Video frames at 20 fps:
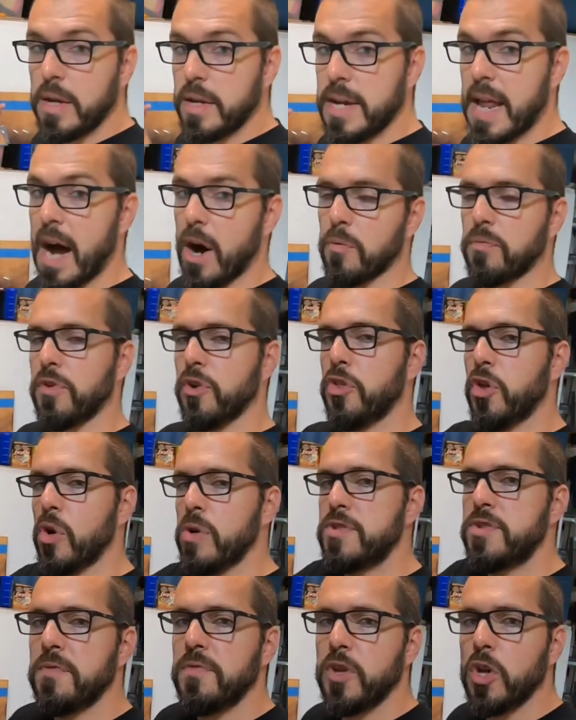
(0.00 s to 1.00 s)
Now, for
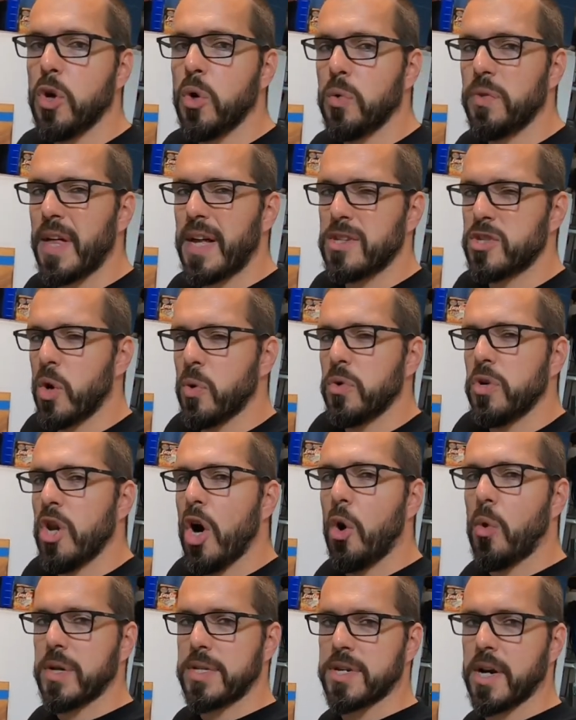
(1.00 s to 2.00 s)
those of you that don't
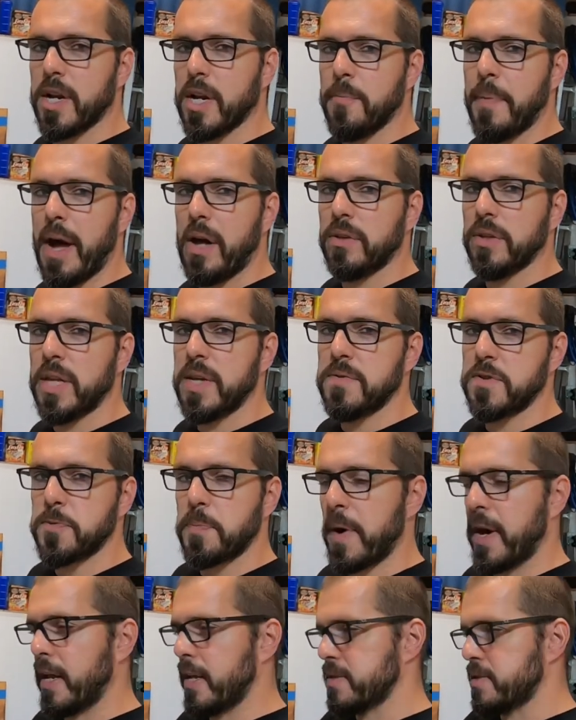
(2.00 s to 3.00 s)
know a ton about leaf
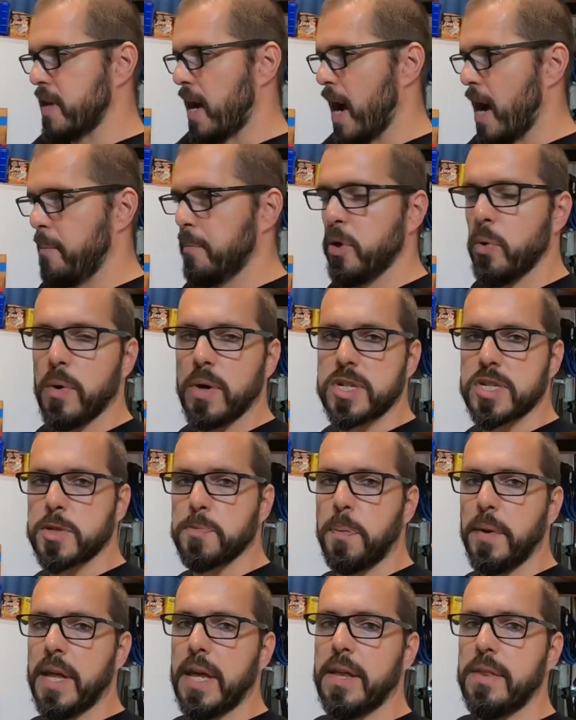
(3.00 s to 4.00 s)
springs, I'm going to
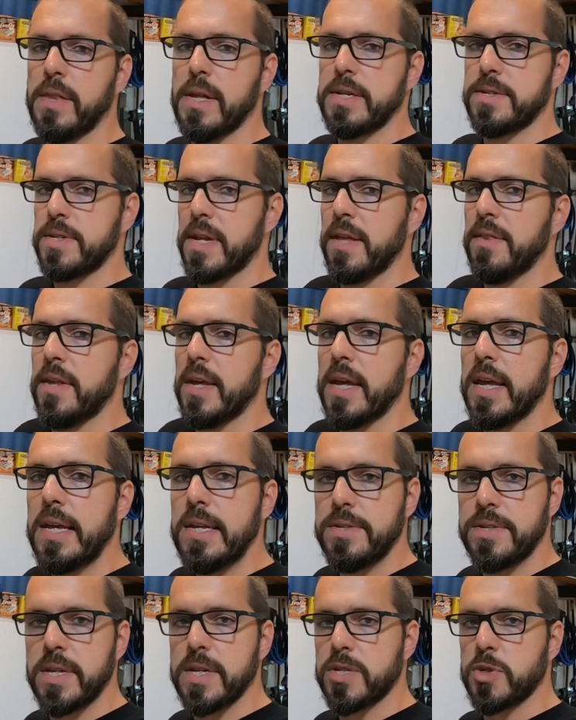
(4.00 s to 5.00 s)
explain this in the
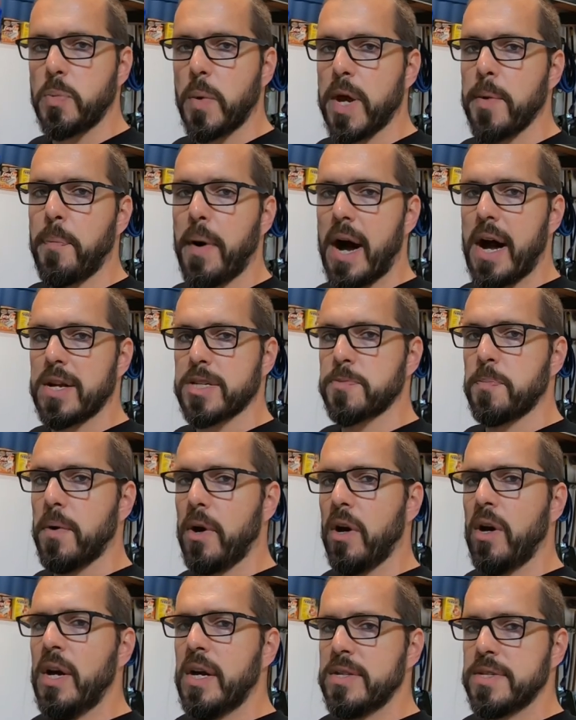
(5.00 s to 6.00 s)
easiest way
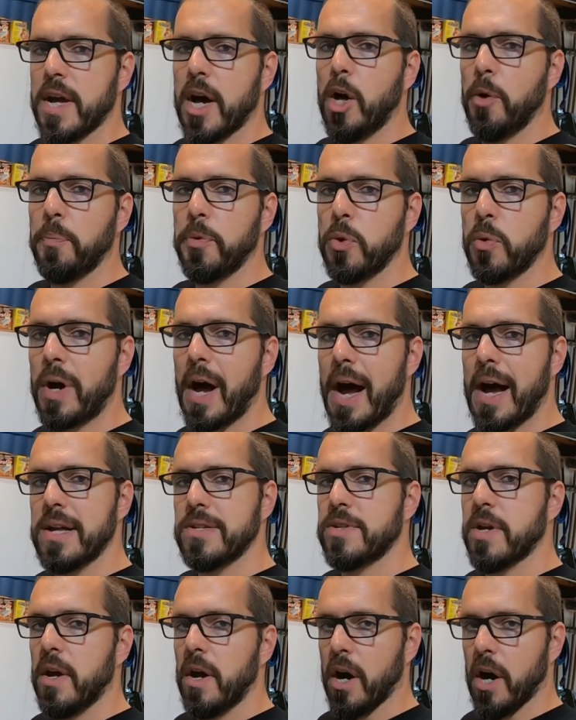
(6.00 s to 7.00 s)
possible to help you
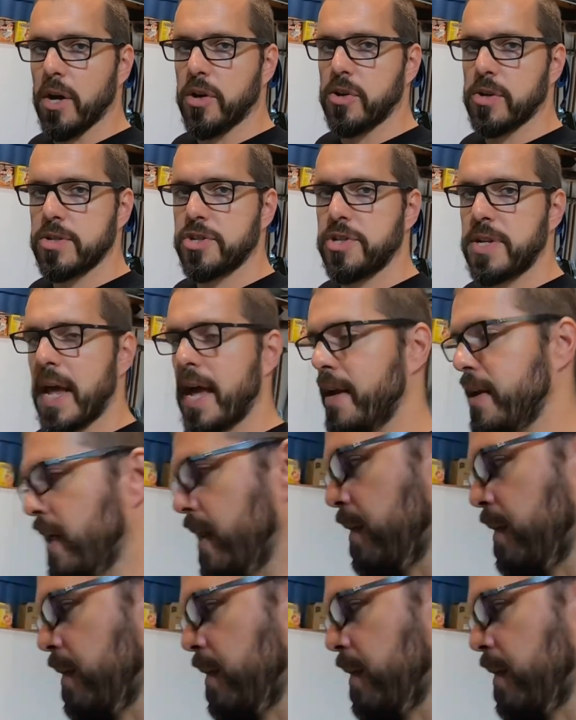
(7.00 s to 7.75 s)
guys understand